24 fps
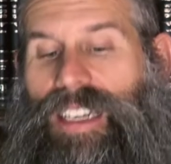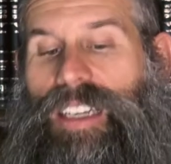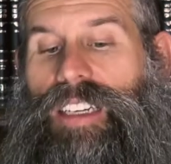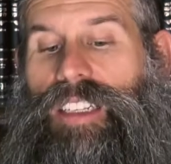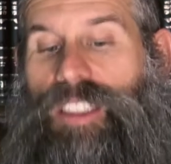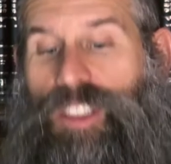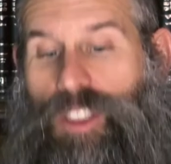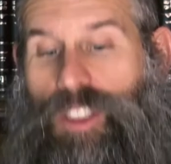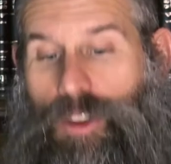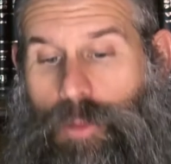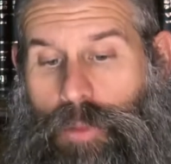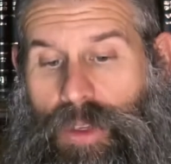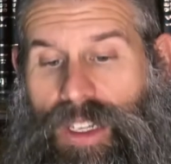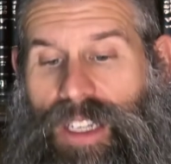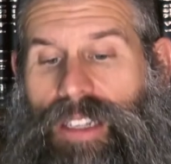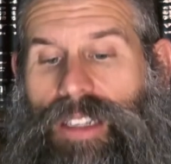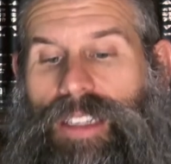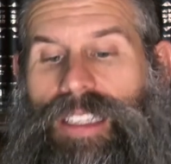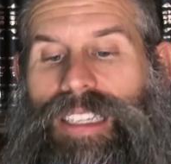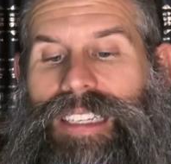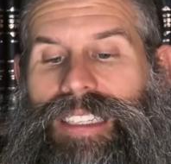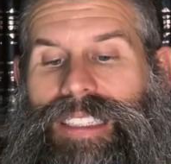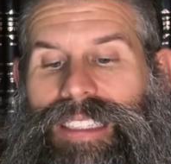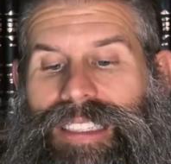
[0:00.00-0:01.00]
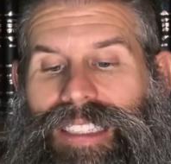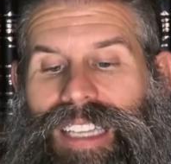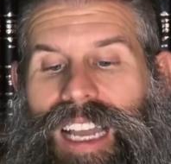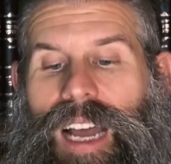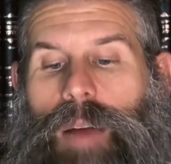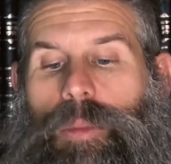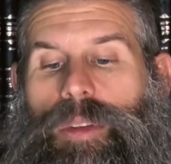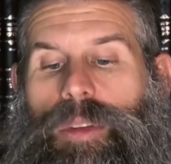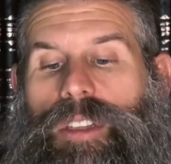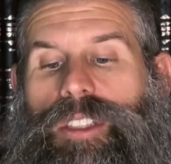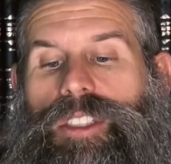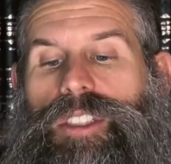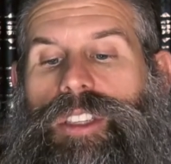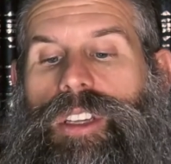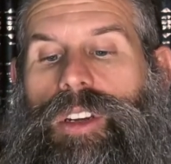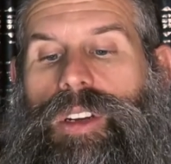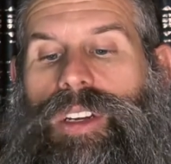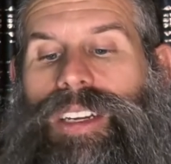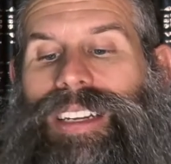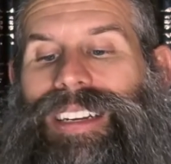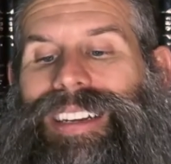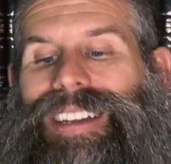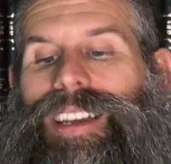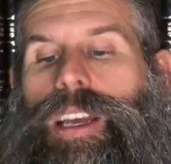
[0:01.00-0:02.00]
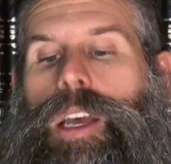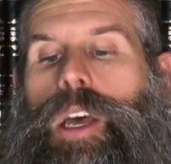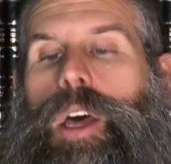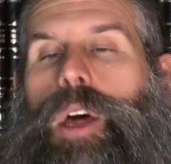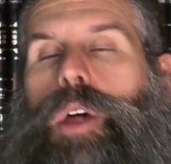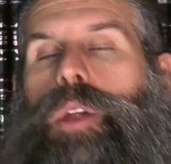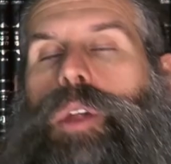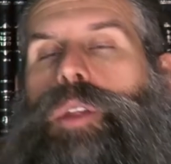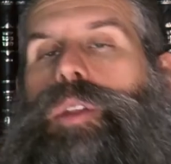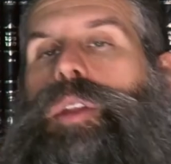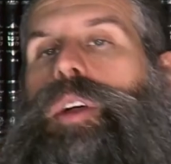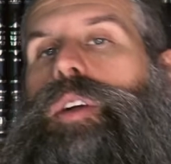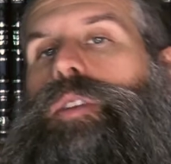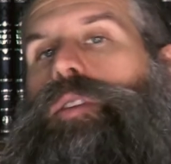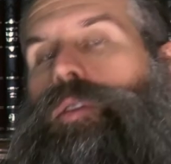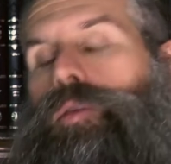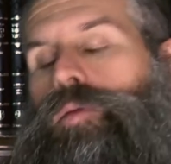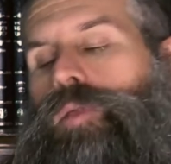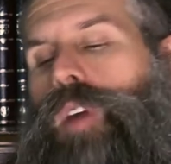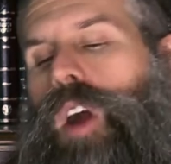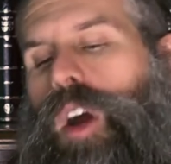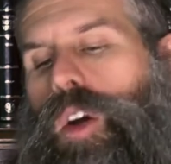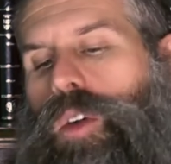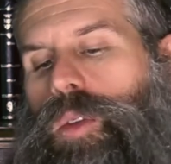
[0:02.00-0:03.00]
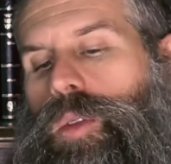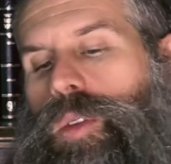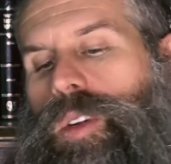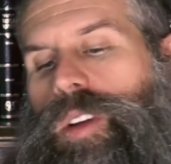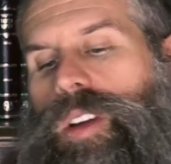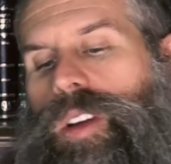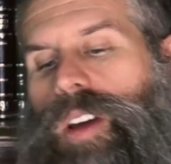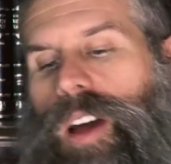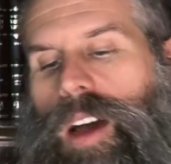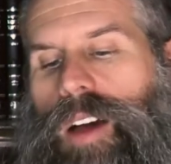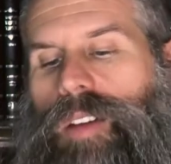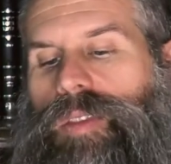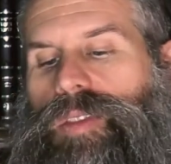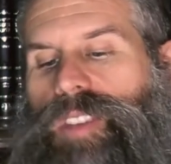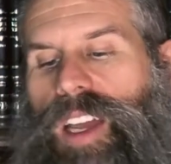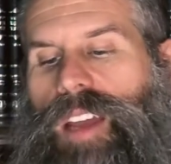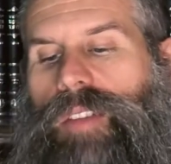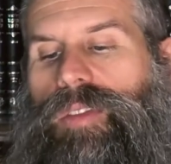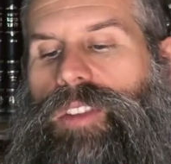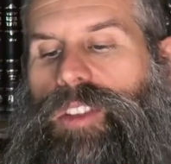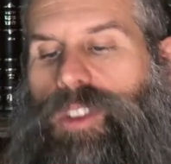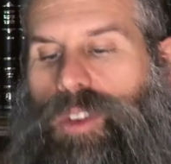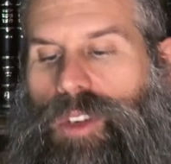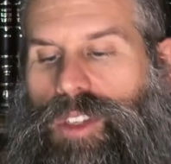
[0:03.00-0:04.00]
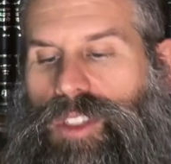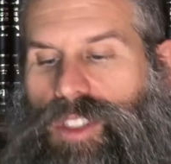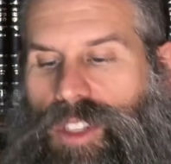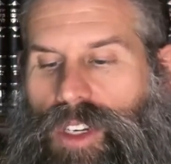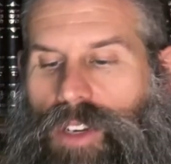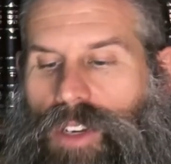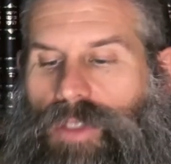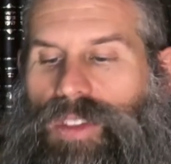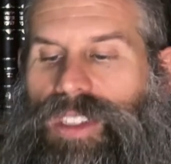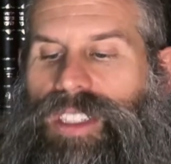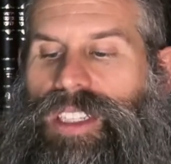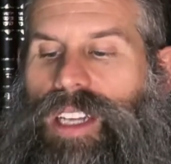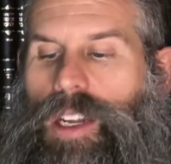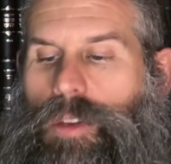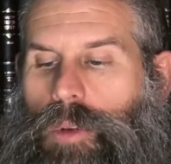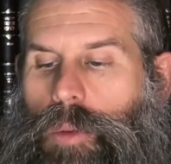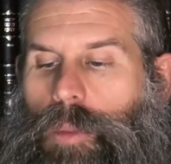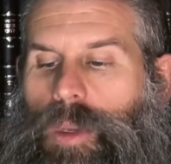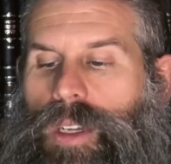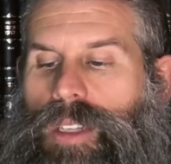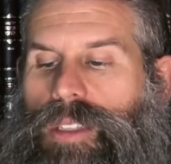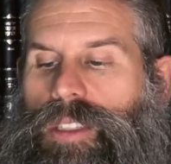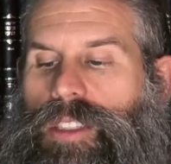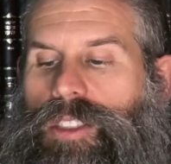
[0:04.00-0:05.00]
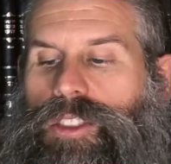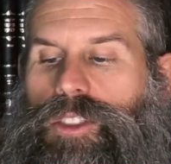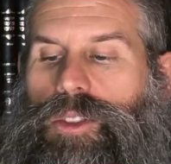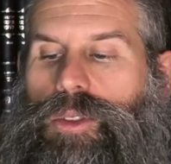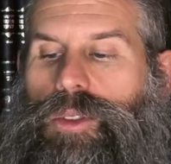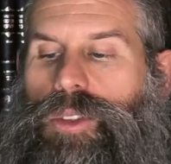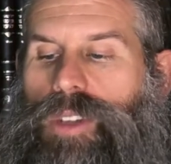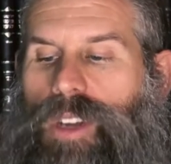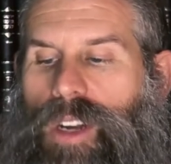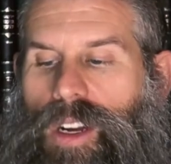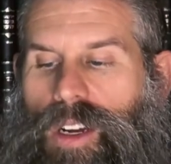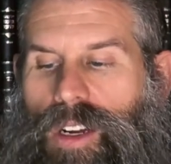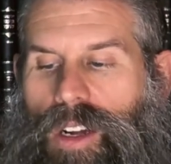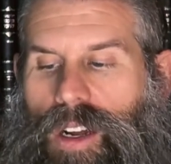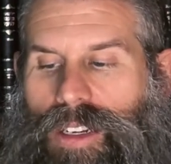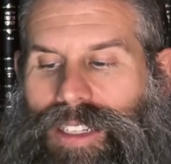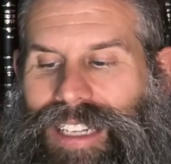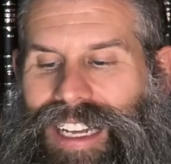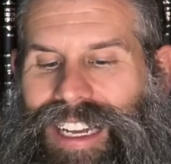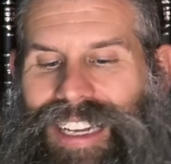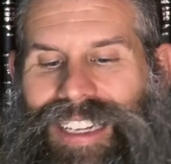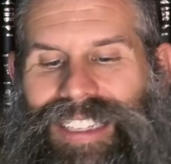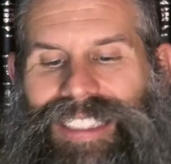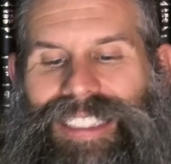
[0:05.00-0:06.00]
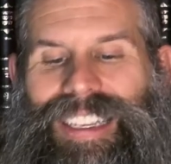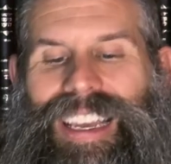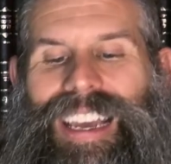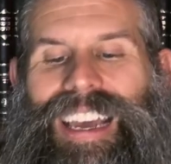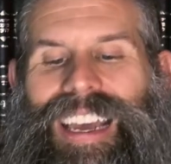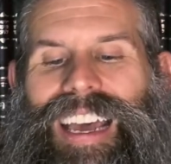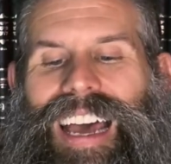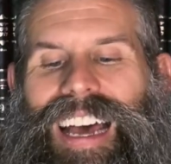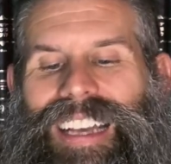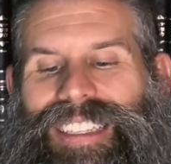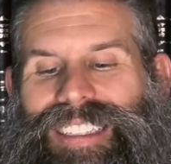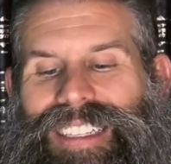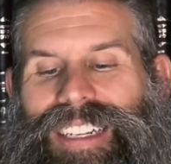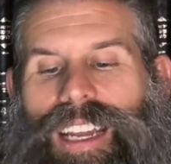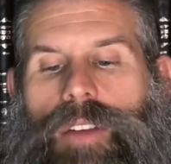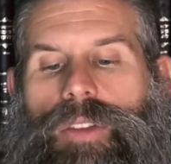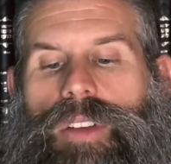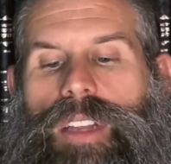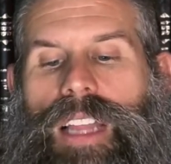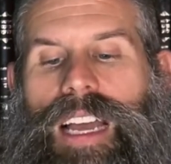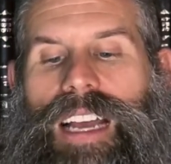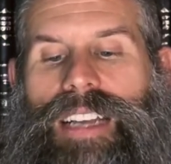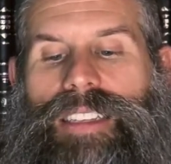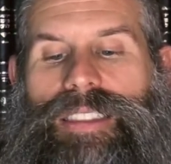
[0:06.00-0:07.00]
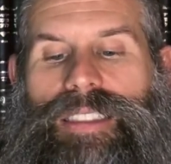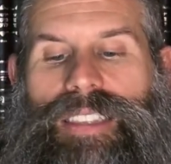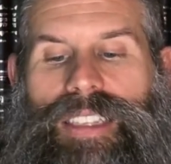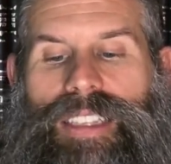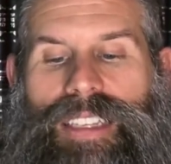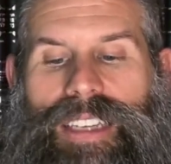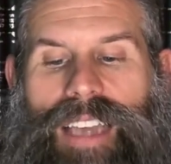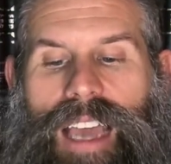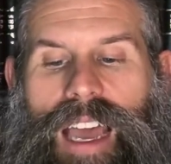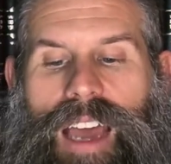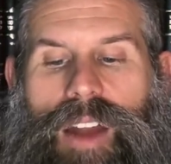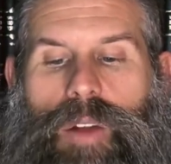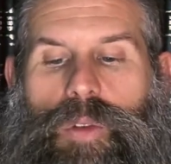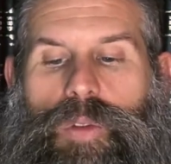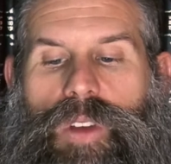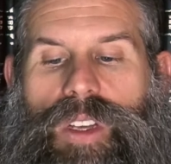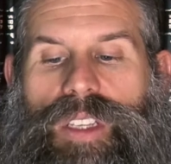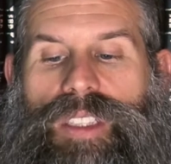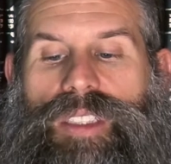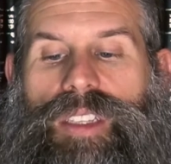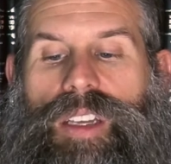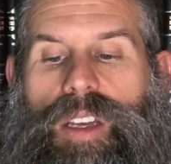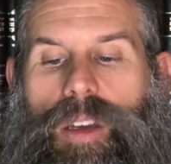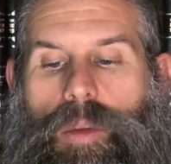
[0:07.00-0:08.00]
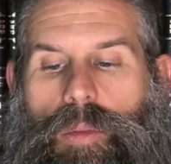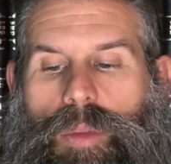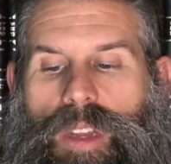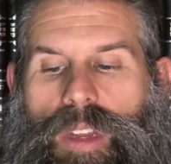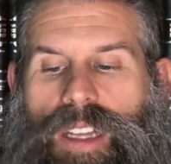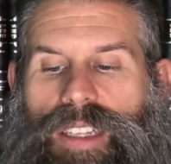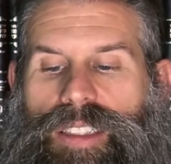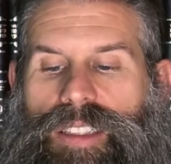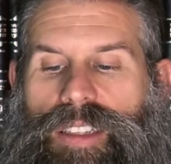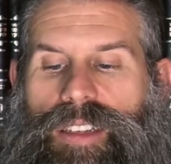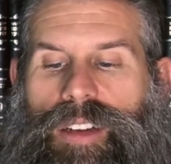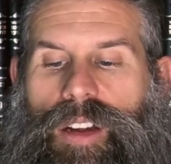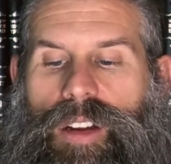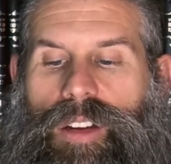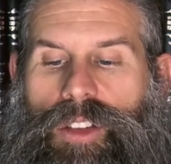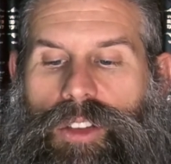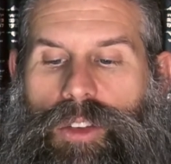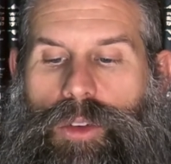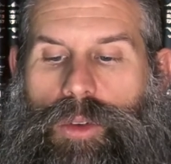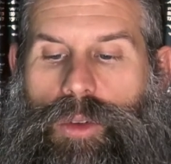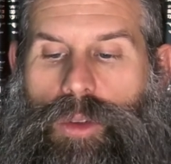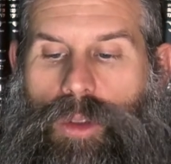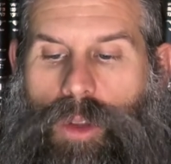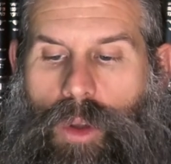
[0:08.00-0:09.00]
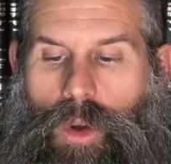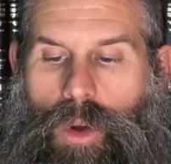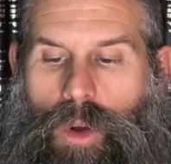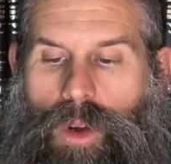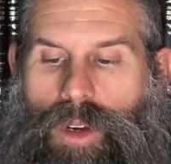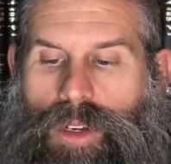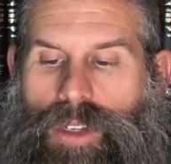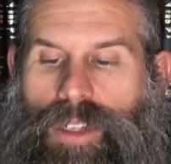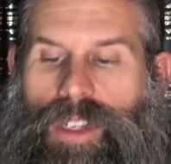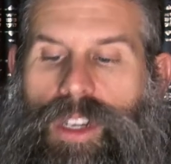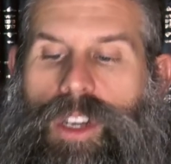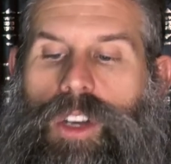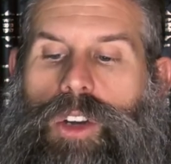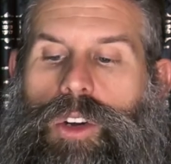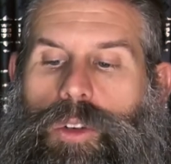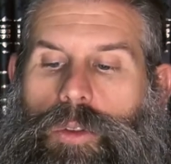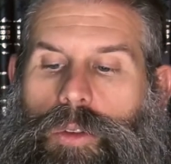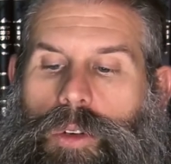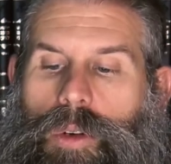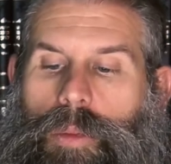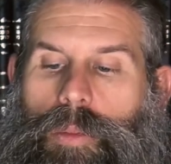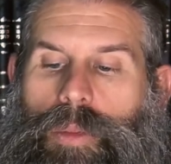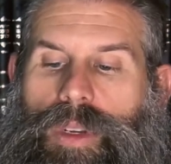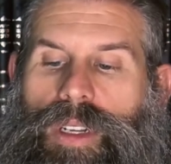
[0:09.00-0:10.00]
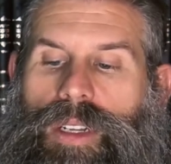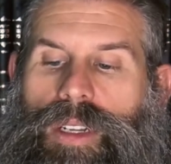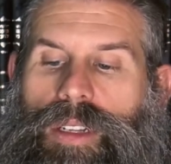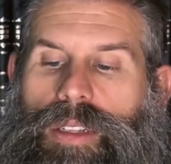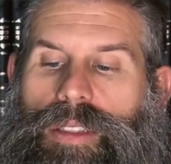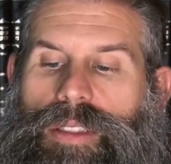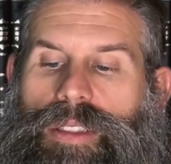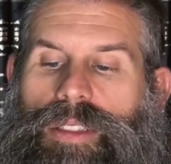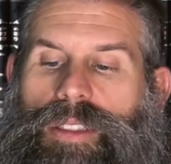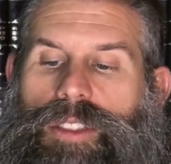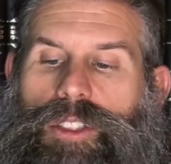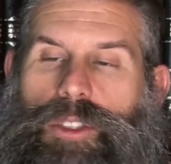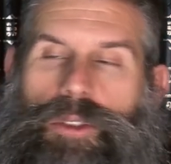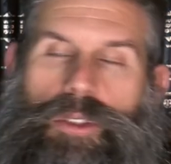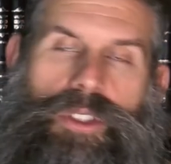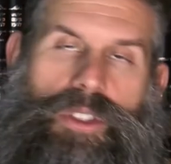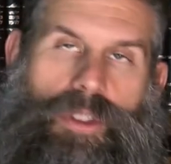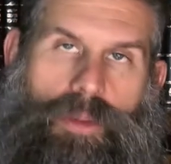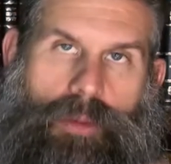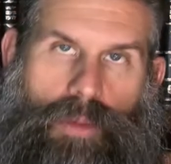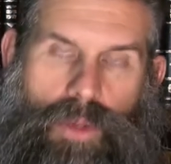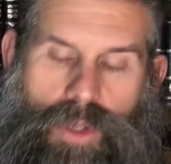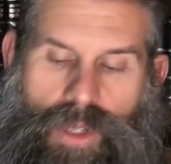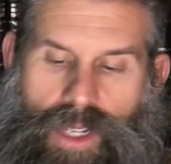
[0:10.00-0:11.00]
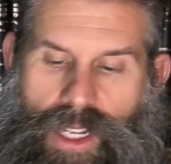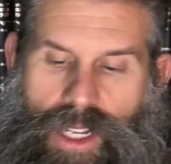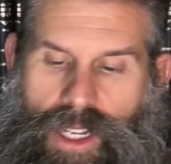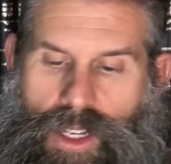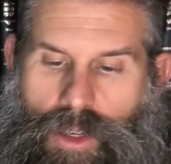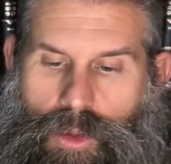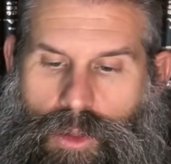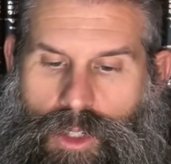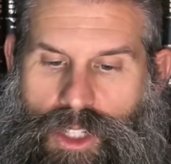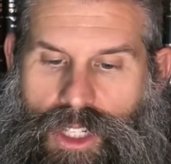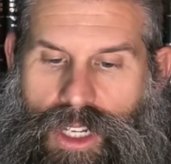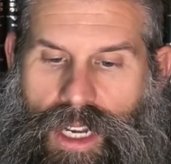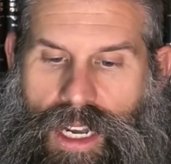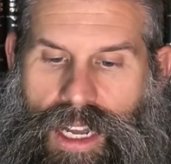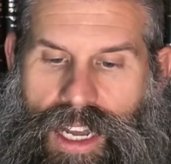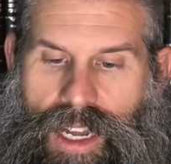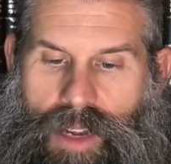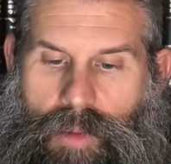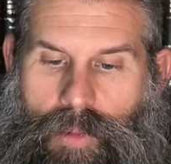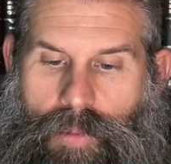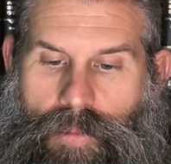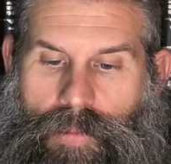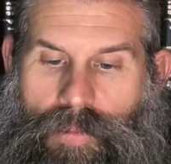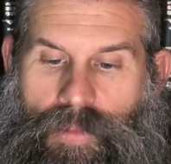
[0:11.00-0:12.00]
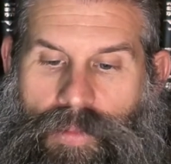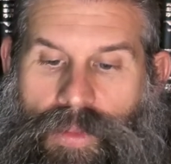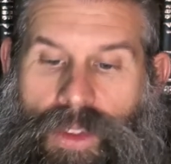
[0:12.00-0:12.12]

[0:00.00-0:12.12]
Speedily establish therein the throne of David your servant, and rebuild it sooner in our days as an everlasting edifice. Blessed are you, Lord, who rebuilds Jerusalem. Bonei Yerushalayim.